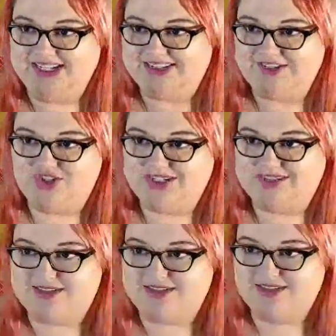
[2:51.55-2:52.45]
It's
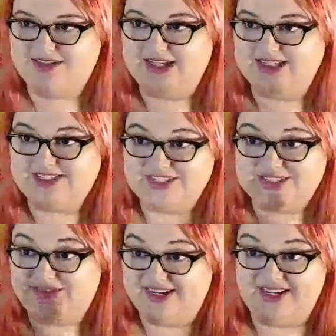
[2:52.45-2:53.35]
just
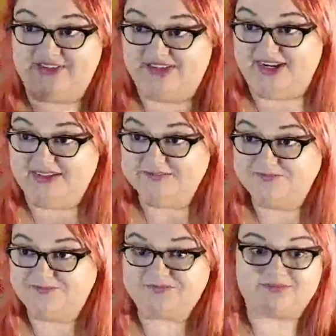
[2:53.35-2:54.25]
fucking there.
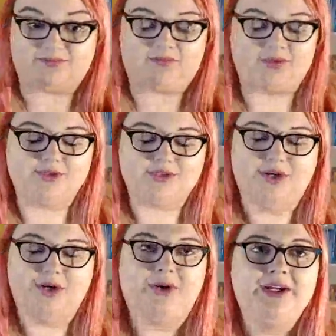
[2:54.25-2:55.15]

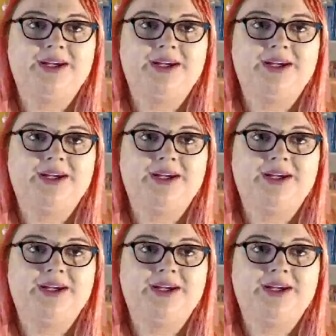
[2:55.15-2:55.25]
So